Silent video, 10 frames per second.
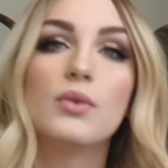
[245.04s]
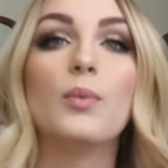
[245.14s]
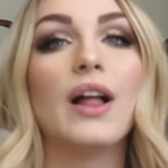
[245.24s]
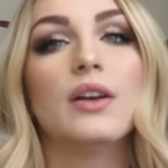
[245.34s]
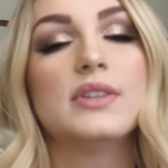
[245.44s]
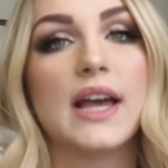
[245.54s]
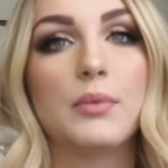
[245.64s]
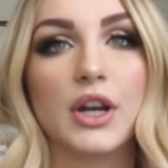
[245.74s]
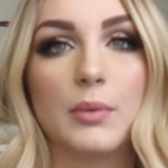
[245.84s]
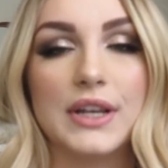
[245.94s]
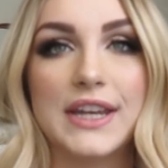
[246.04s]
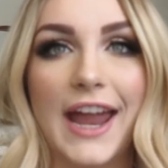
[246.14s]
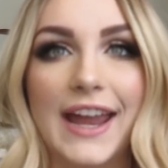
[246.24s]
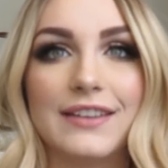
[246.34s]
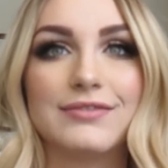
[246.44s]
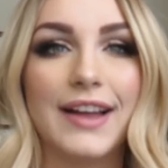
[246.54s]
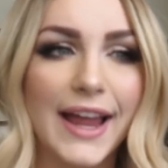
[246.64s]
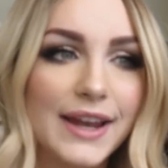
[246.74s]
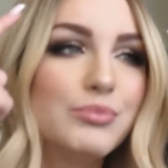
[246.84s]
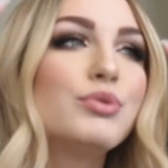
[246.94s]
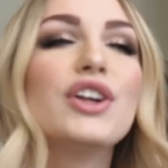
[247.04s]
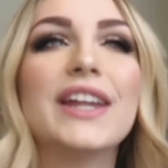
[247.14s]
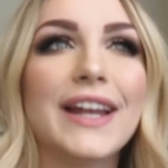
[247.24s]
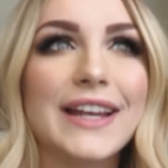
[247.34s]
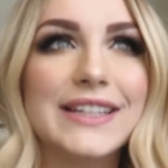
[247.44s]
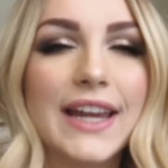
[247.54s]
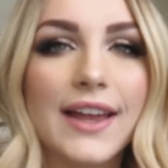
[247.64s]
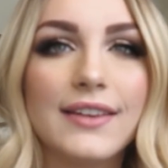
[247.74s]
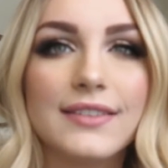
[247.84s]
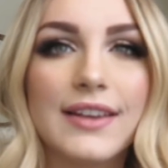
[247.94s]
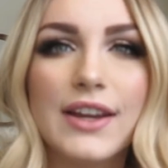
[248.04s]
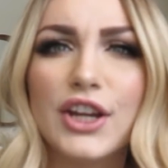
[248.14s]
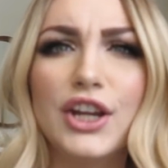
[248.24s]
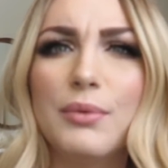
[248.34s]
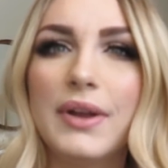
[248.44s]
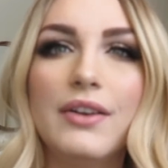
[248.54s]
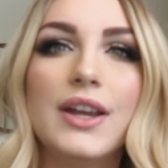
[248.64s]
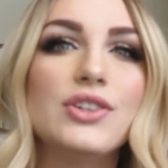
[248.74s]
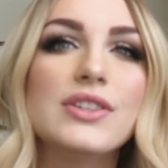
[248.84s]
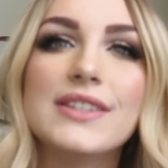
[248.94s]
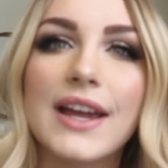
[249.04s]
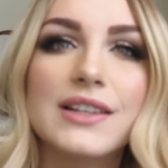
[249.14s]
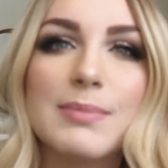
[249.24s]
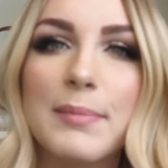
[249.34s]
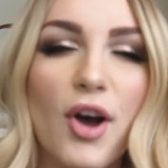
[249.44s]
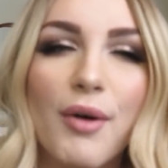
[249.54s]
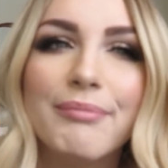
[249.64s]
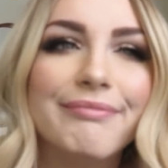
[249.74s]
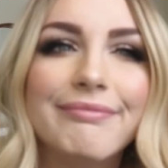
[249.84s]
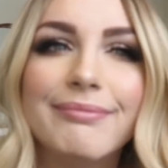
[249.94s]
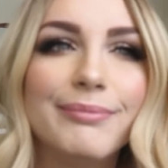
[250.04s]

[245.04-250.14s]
While I was at work one day, I had a brilliant idea. Why don't I just text my mom?